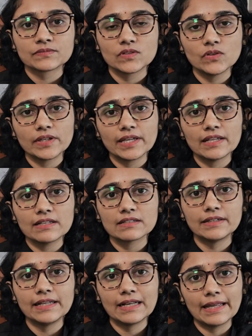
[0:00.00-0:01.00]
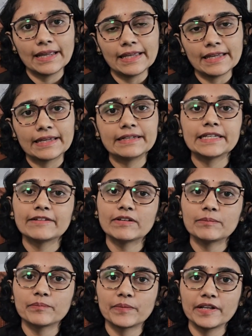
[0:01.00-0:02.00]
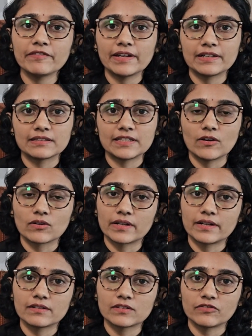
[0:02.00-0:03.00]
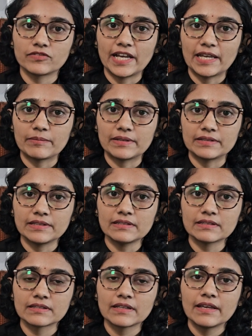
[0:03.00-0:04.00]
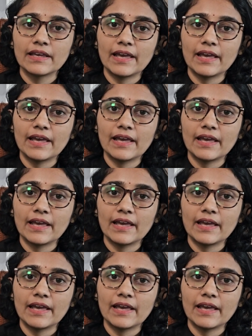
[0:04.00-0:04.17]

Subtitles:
you can delay and even prevent the occurrence of diabetes